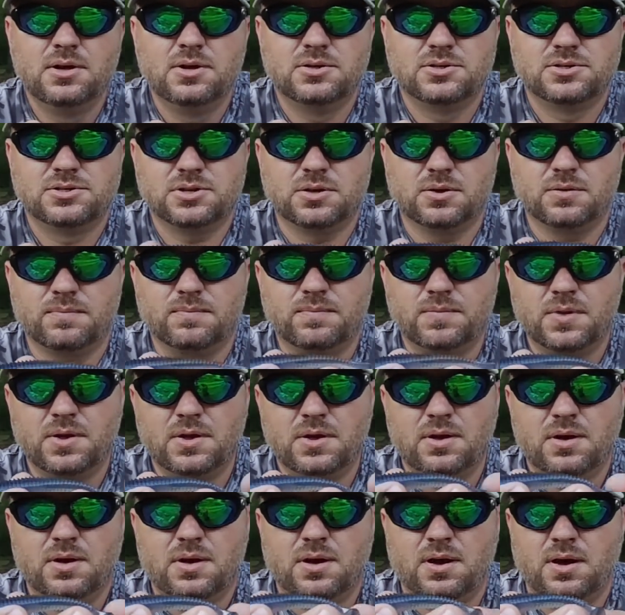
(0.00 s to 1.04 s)
So
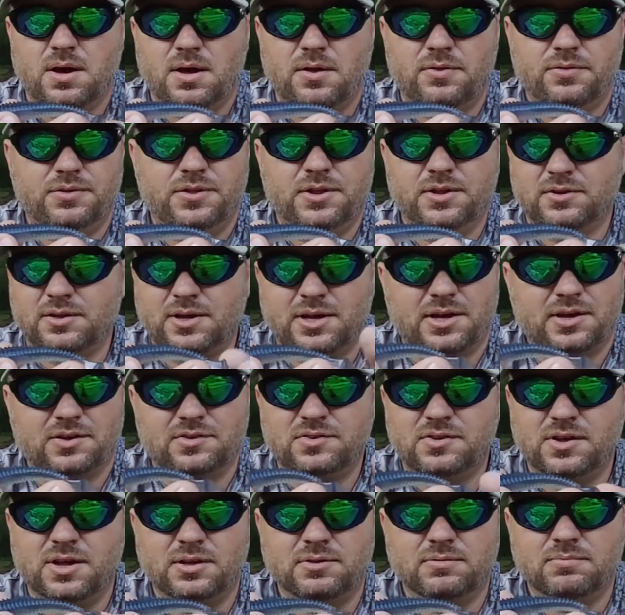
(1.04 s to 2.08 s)
this, like I
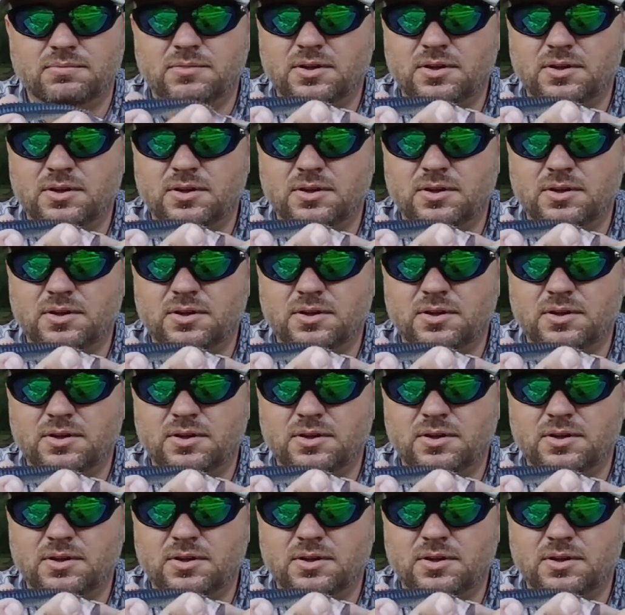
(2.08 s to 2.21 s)
said,